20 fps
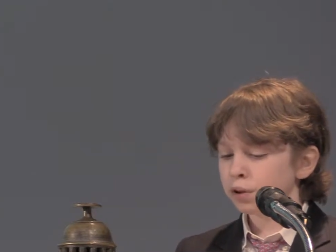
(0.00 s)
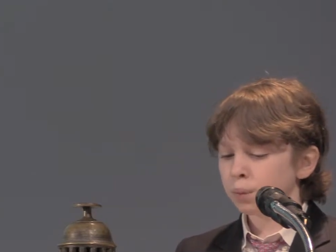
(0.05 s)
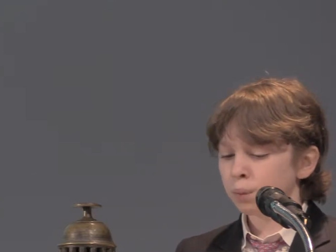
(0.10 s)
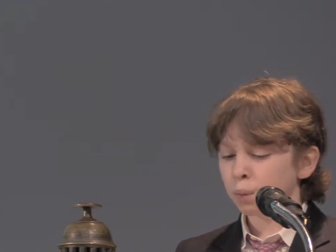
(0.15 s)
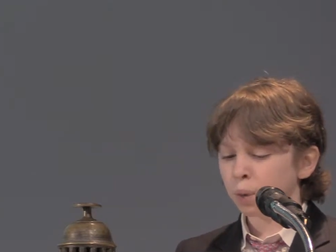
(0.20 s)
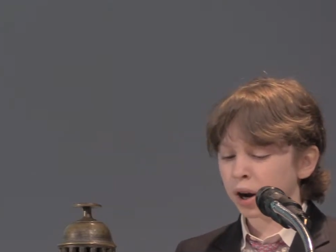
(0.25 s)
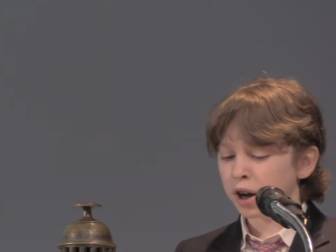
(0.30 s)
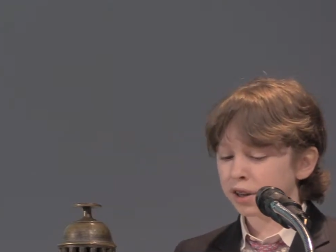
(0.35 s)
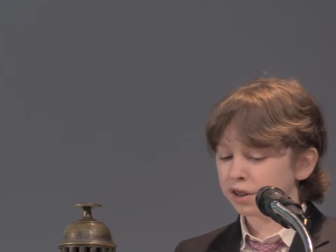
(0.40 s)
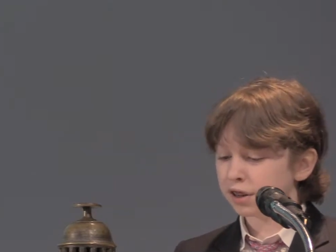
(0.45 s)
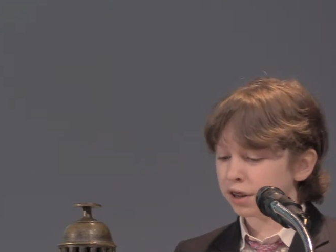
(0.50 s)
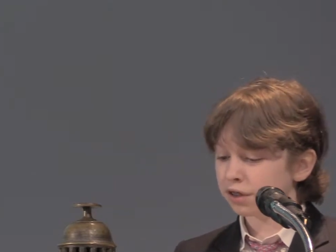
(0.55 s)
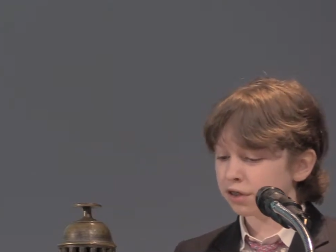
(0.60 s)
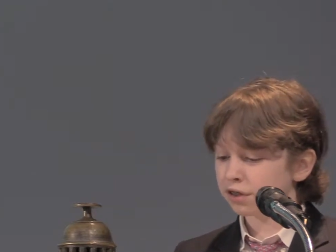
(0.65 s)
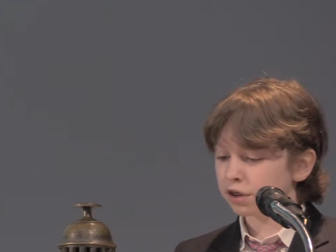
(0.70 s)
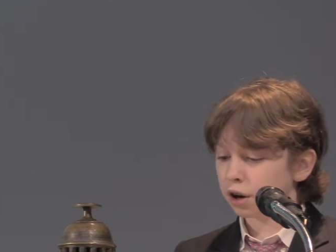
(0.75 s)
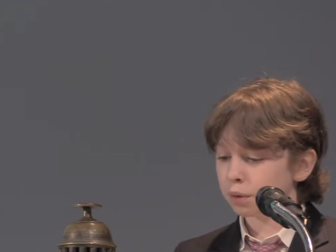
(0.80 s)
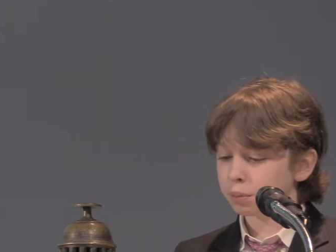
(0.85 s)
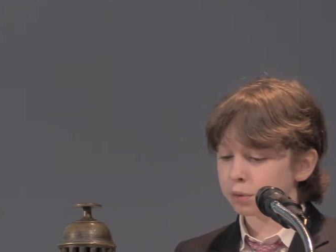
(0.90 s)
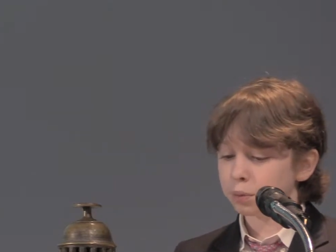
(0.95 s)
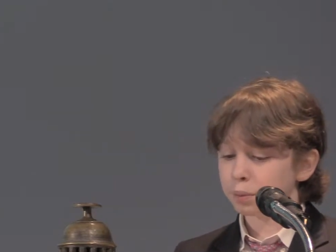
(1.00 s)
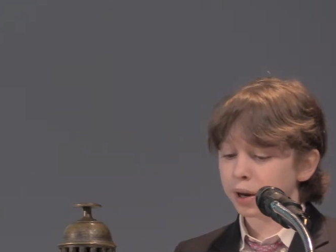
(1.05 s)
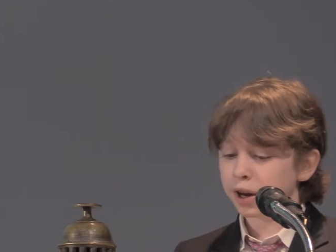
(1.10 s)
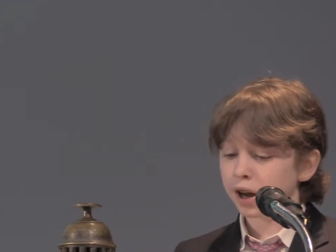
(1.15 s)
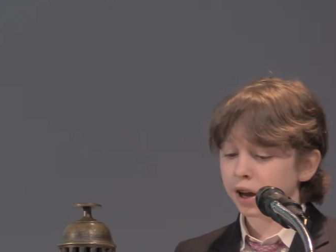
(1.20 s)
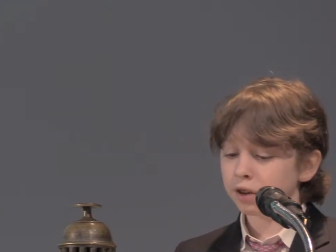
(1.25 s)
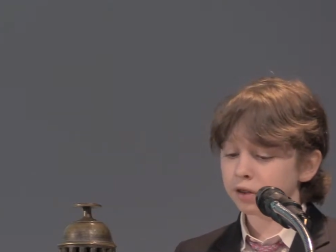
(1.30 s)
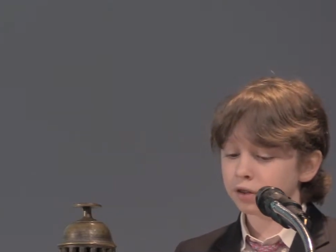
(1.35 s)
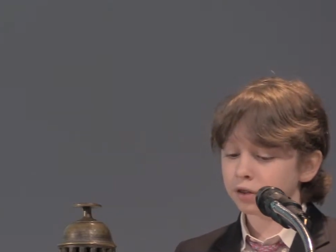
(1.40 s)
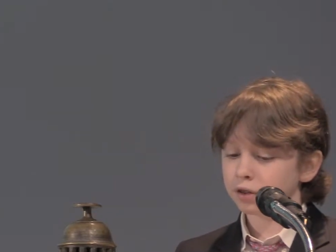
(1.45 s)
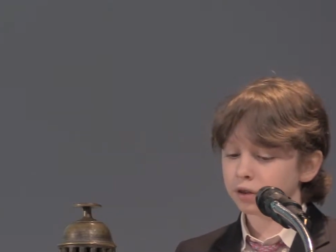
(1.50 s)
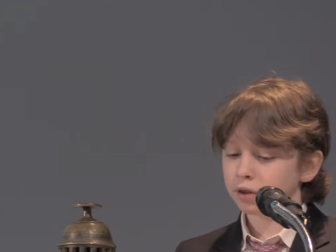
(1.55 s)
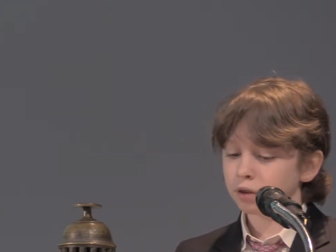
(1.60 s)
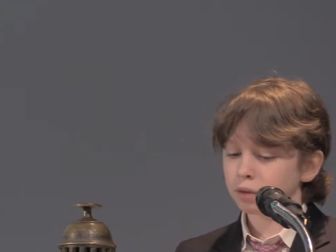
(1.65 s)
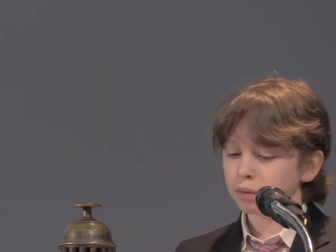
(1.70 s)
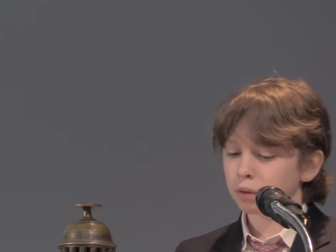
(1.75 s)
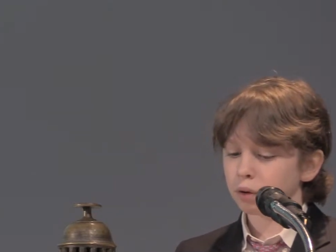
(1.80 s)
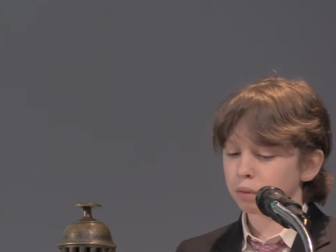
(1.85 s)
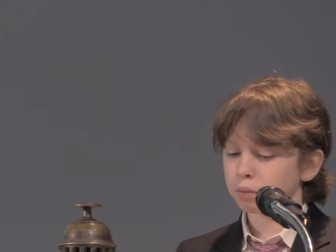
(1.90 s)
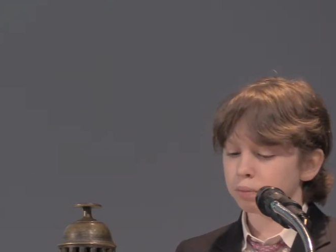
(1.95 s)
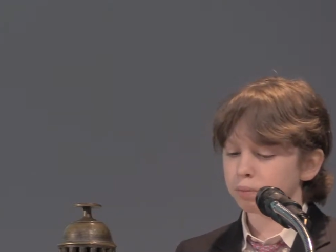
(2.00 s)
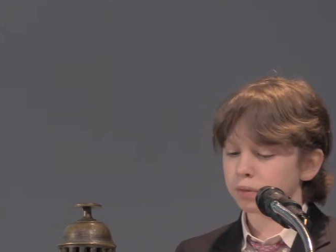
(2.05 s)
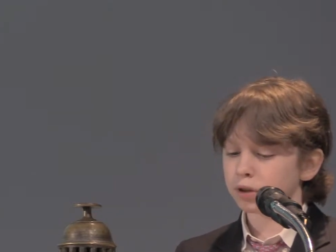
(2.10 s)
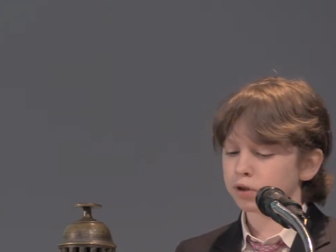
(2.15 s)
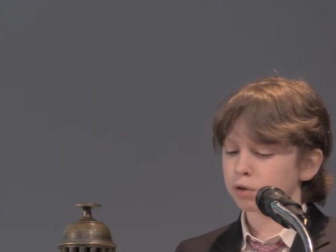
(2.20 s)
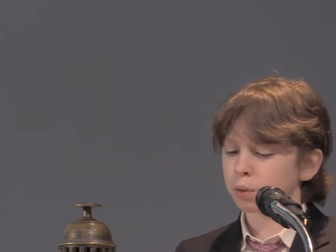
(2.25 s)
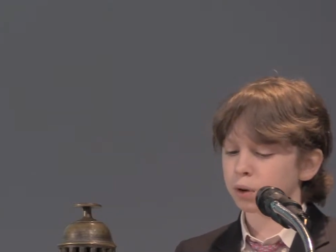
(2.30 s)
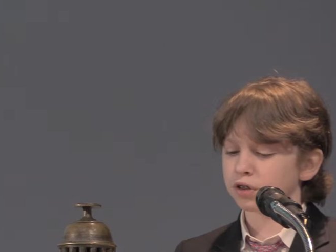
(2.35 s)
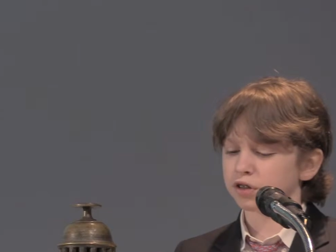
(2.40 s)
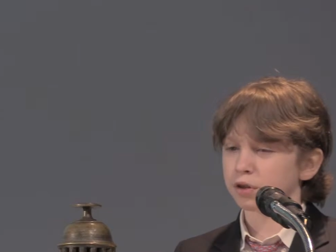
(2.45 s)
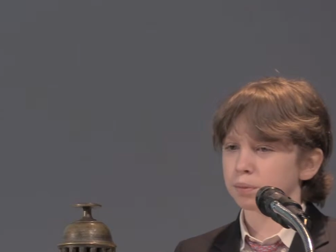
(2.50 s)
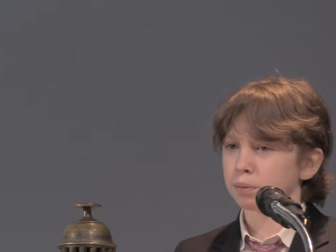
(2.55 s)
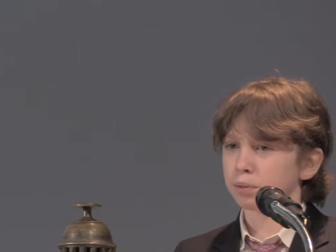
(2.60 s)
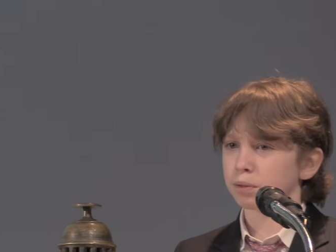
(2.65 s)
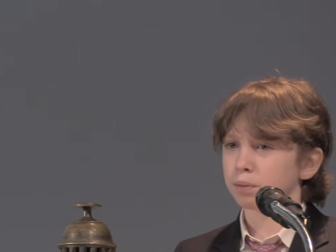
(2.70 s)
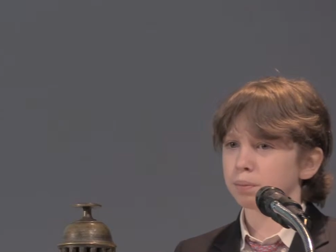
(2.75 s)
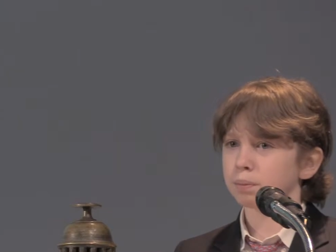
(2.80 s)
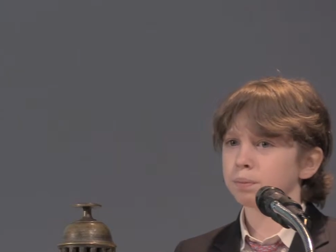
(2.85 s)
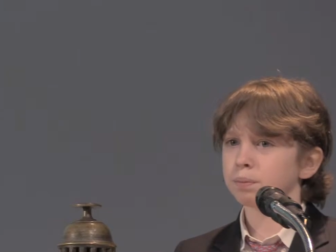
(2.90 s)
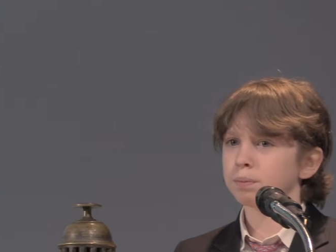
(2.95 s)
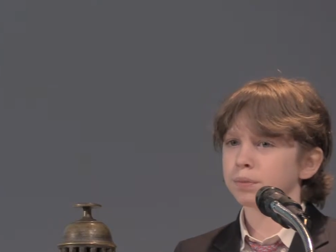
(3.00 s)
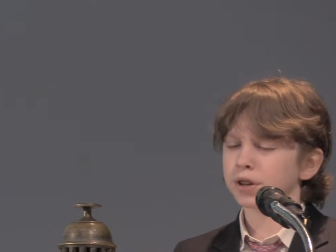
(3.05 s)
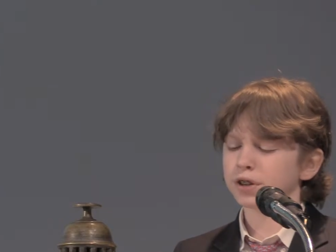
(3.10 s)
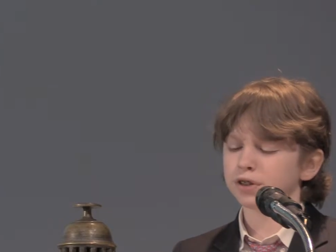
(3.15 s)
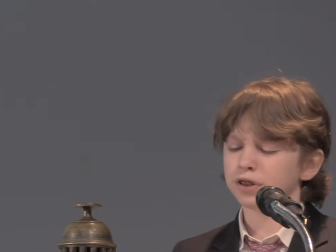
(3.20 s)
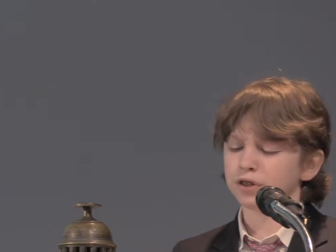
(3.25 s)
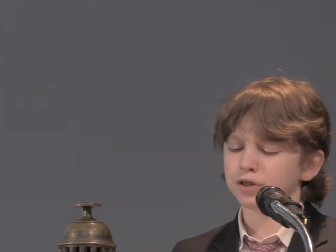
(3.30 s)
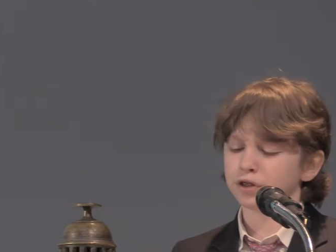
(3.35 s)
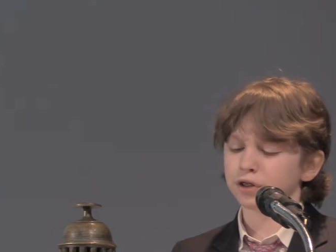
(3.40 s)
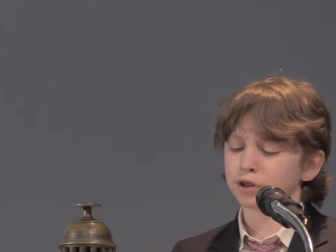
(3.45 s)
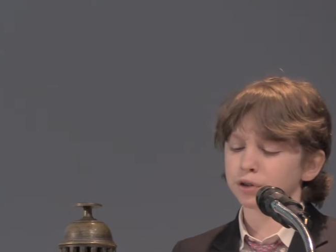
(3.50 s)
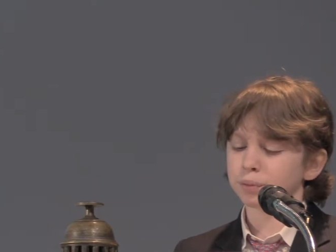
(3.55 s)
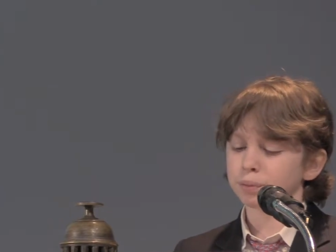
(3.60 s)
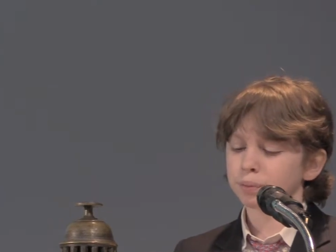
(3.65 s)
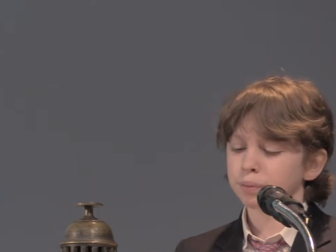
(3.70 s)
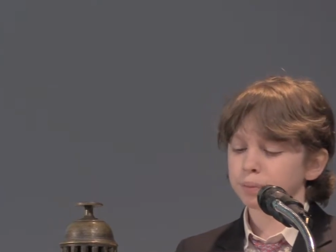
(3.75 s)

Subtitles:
Why a desktop, you may ask? Well, it's quite simple. It's easier.